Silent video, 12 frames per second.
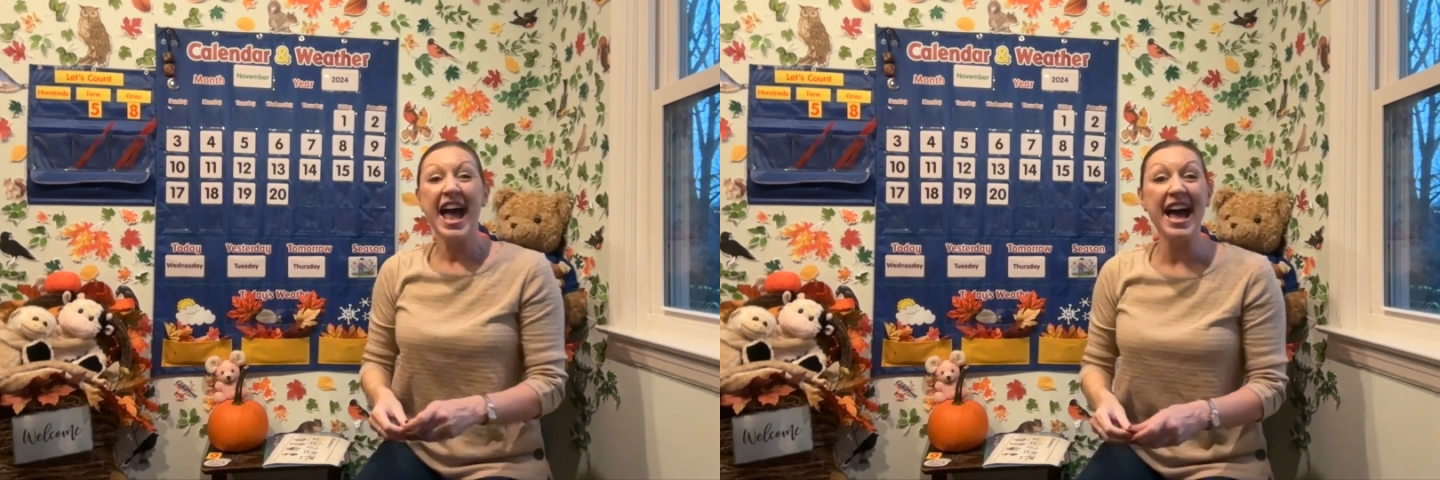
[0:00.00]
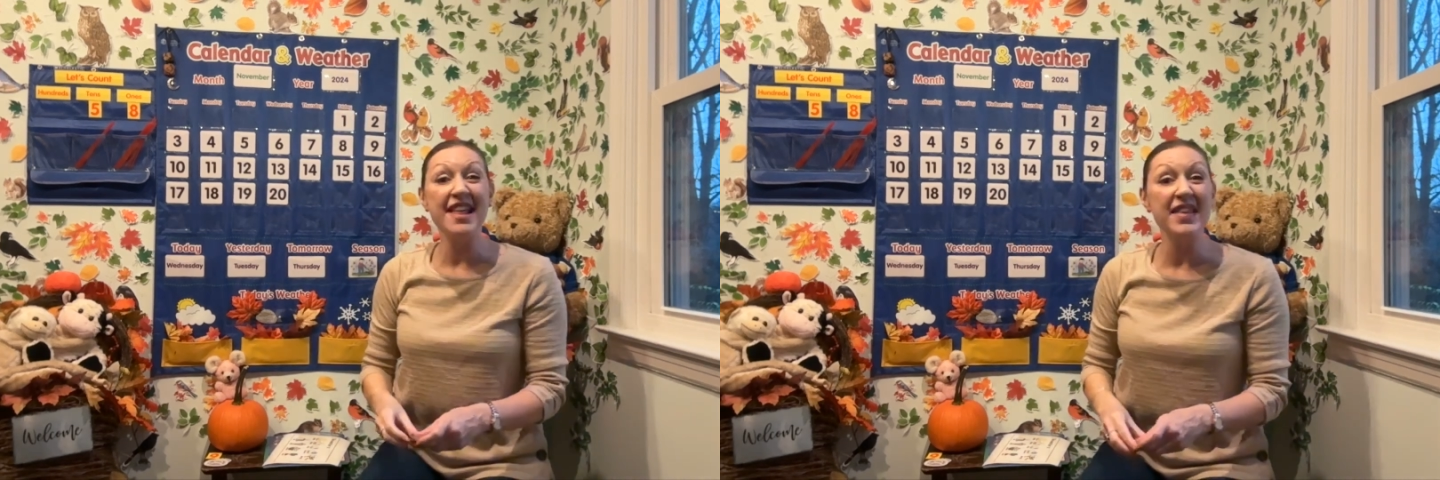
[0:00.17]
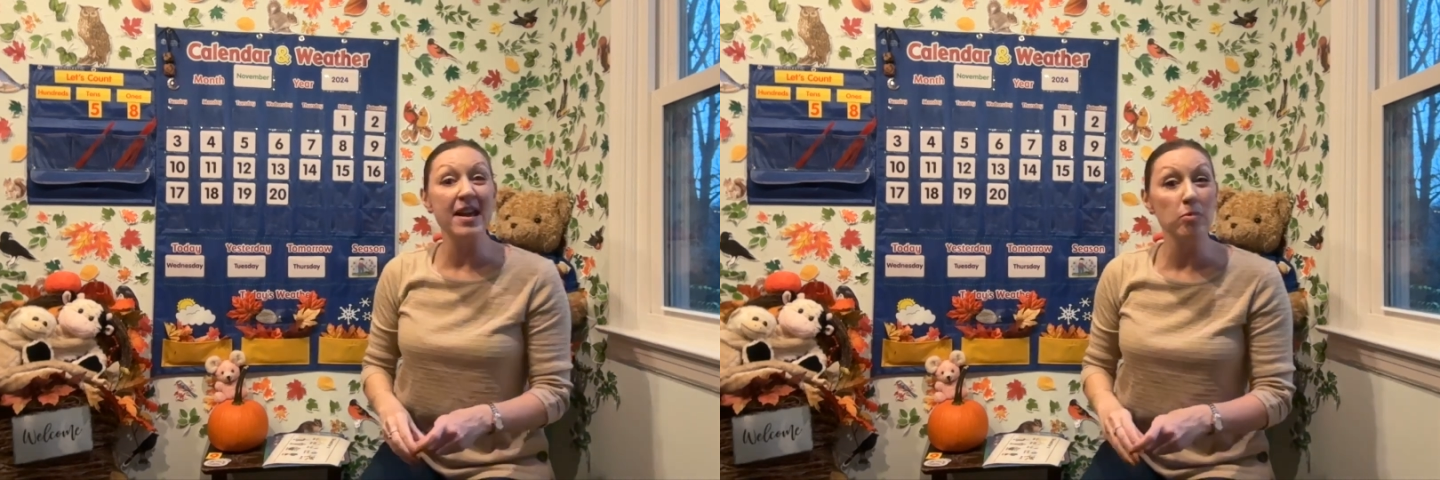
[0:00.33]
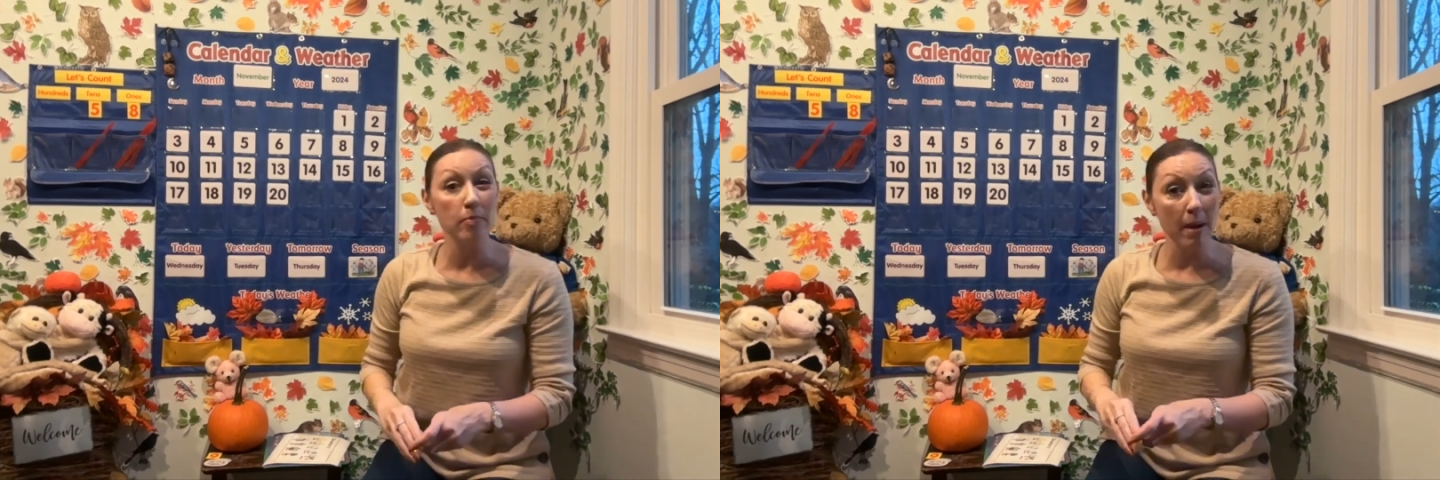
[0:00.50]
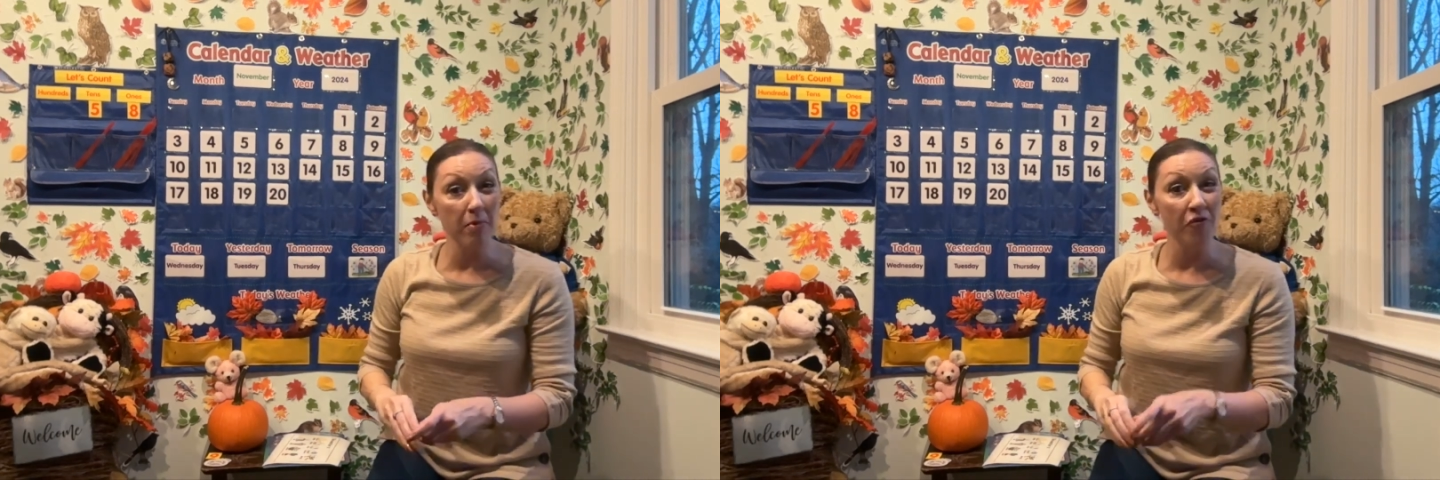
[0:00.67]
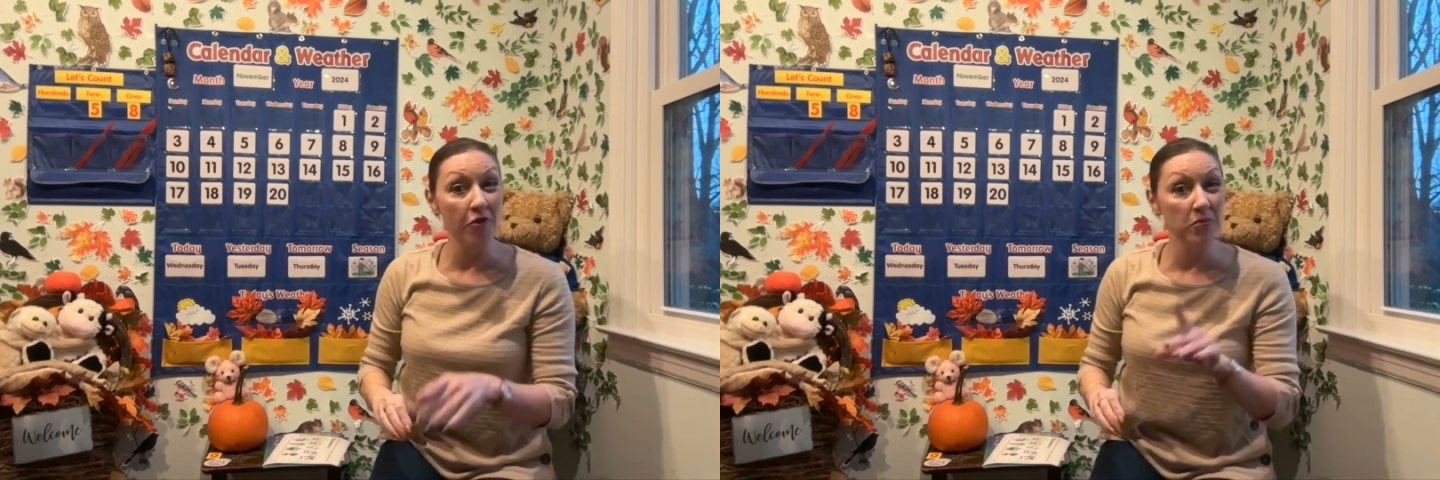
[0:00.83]
And then
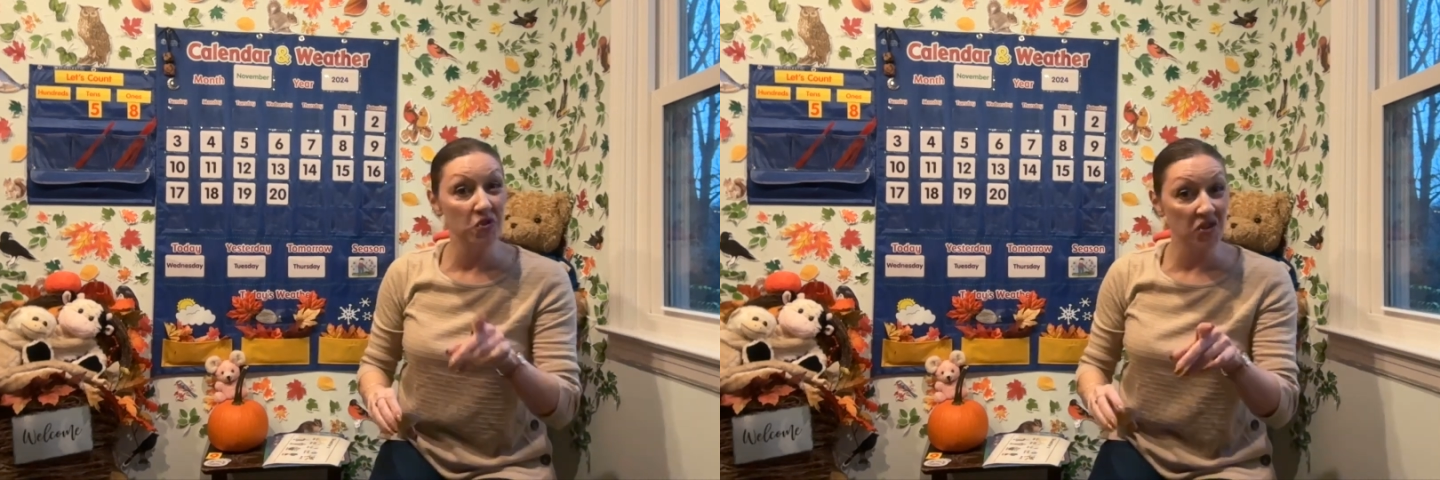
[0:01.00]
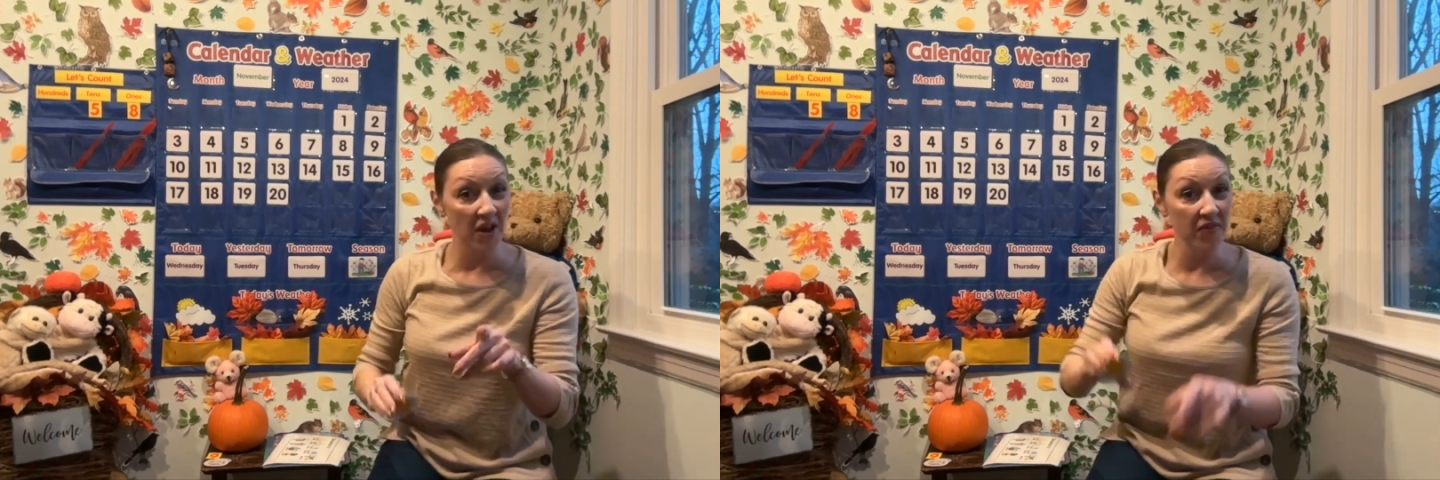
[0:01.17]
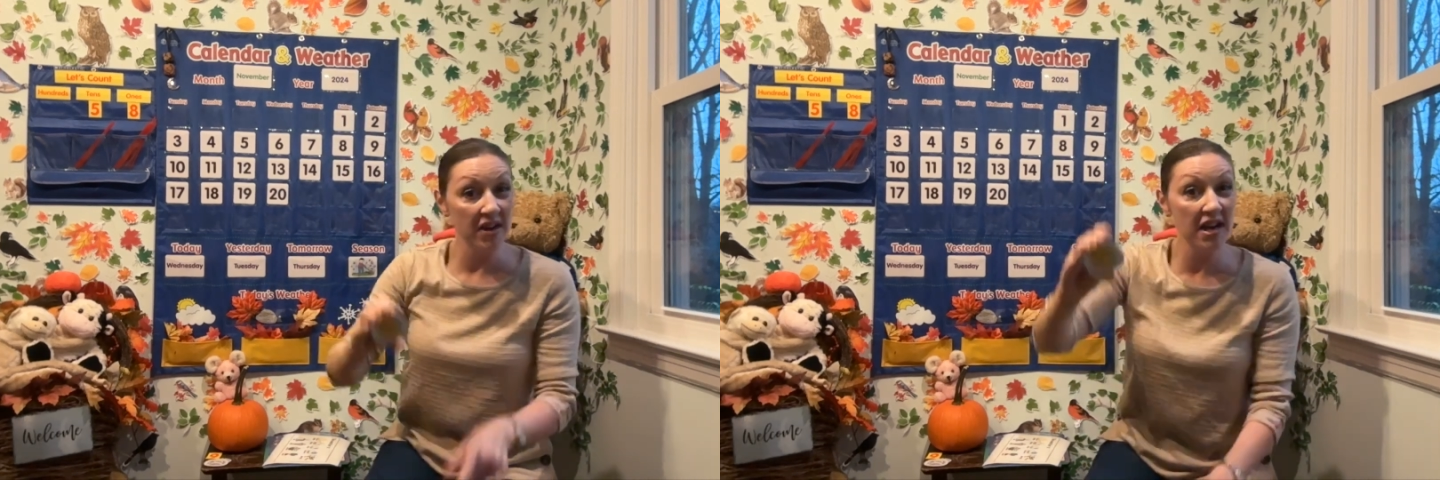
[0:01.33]
remember from 7